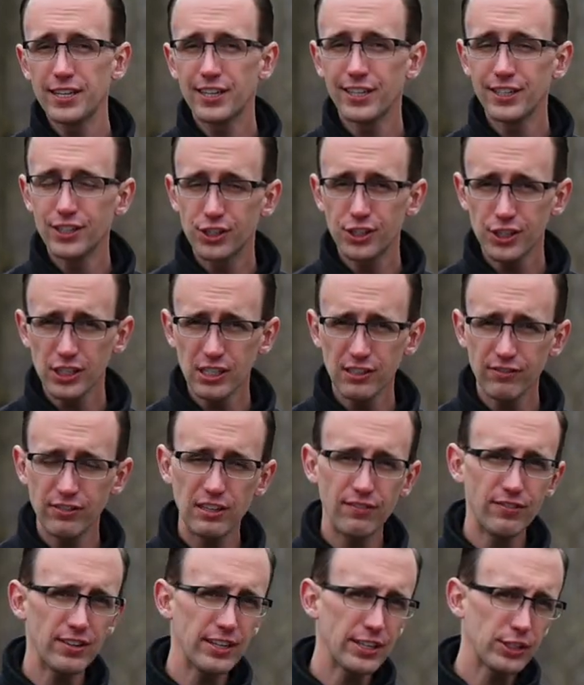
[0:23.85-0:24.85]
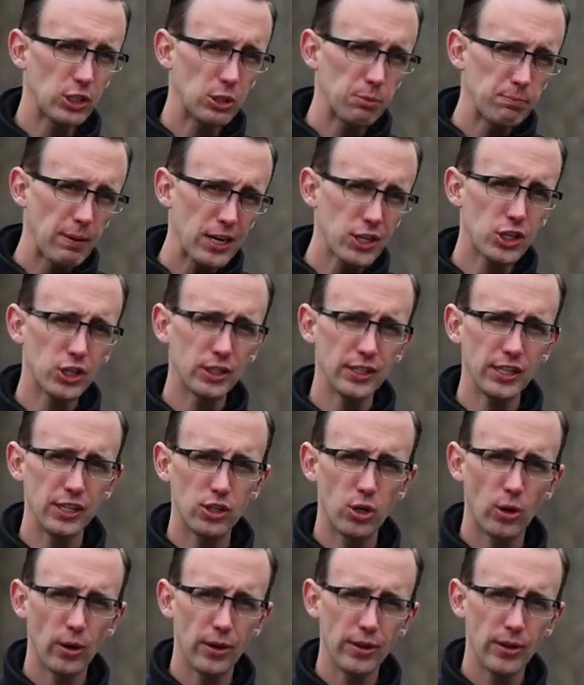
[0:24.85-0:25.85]
conservative, especially
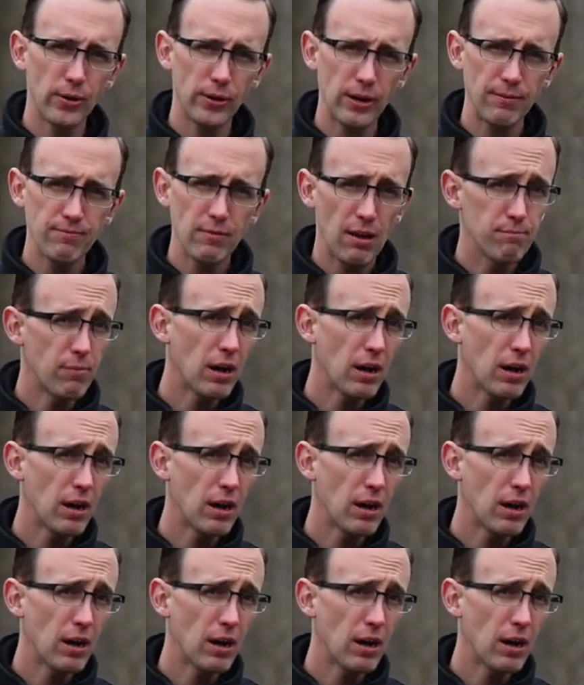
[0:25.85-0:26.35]
Toyota,